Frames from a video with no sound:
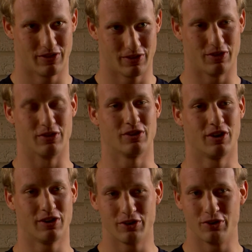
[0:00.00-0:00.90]
There's
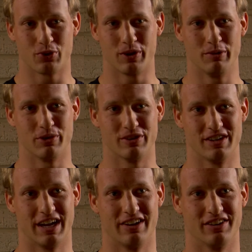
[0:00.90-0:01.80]
120
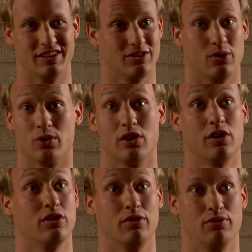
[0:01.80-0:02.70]
personalities or
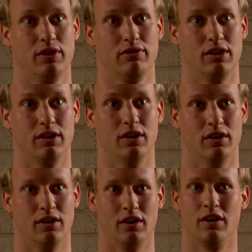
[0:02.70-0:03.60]
150.
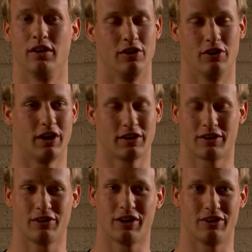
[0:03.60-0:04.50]
You're not
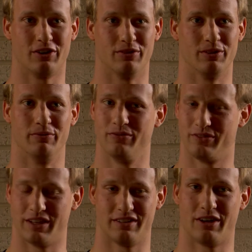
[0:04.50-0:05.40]
going to like all of them.
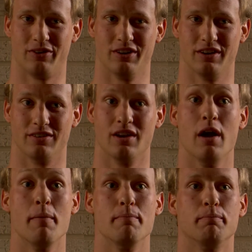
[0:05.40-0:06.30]
That's how it is.
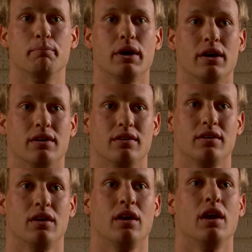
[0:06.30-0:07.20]
But
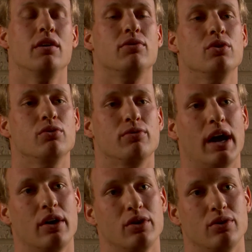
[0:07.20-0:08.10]
if you
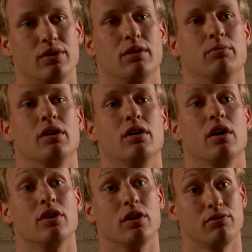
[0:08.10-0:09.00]
value them
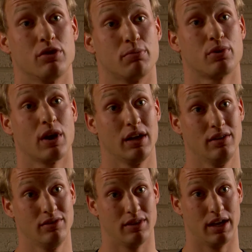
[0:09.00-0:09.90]
enough to
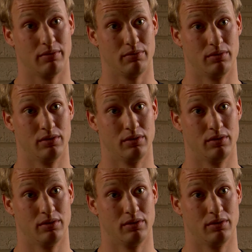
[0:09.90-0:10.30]
praise them,